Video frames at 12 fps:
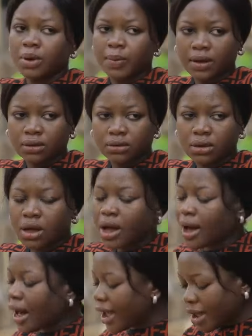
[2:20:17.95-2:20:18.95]
Papa,
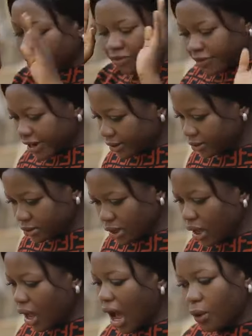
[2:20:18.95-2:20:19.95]
I am fine.
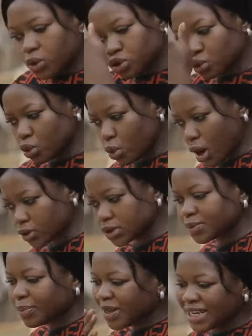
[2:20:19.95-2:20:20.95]
I want to go
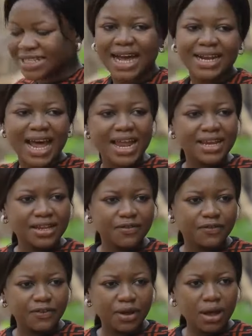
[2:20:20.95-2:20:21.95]
out. Please, can I
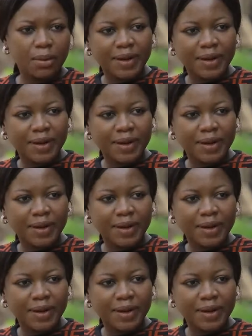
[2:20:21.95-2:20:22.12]
leave?